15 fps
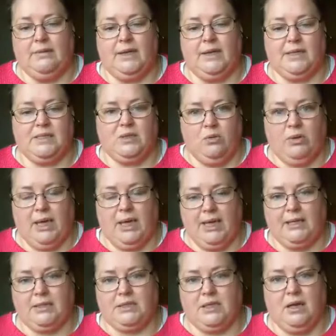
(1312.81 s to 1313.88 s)
that it's
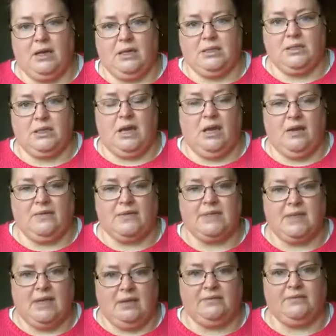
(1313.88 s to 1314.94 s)
okay to have
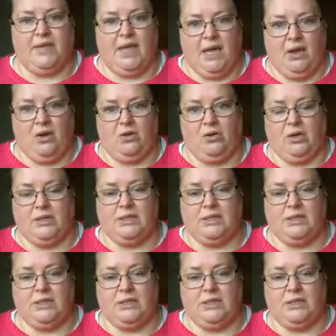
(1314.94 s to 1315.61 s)
self-care.